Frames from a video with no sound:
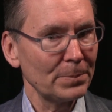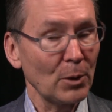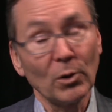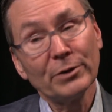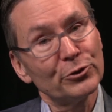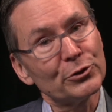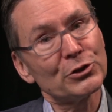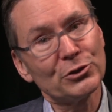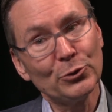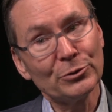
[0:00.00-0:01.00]
Well, and if you're a
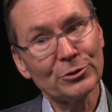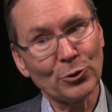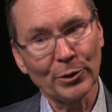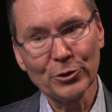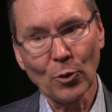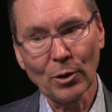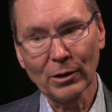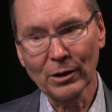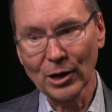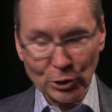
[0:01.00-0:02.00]
student or
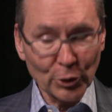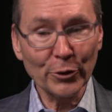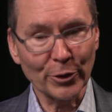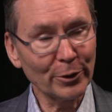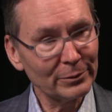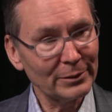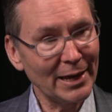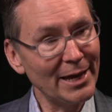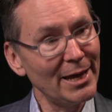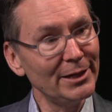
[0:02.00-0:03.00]
you're a learner
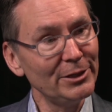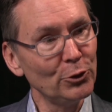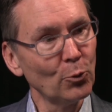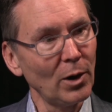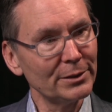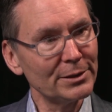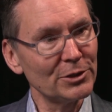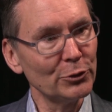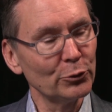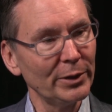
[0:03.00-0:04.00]
and you want
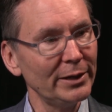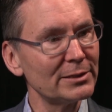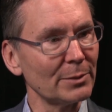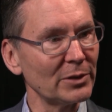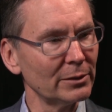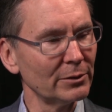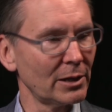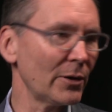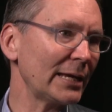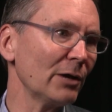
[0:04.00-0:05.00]
to read something and you
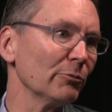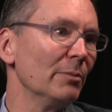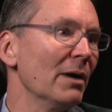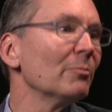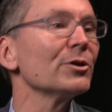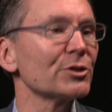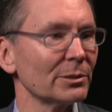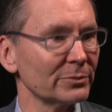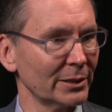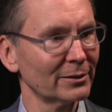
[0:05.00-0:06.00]
go, I can't remember
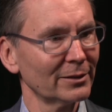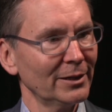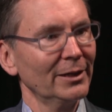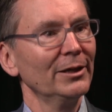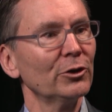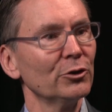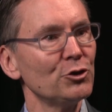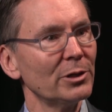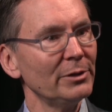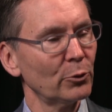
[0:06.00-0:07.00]
something, could you
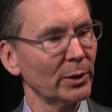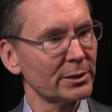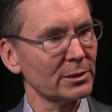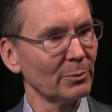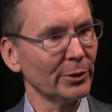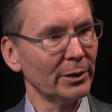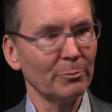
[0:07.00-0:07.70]
give me a quick summary?